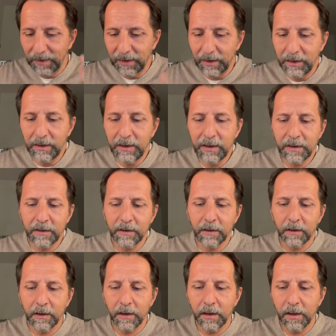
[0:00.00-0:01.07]
he is
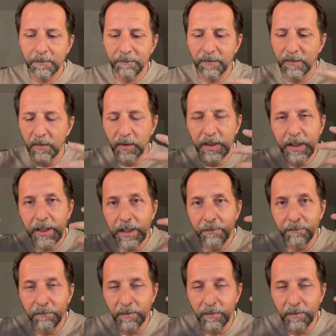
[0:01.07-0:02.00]
uh, really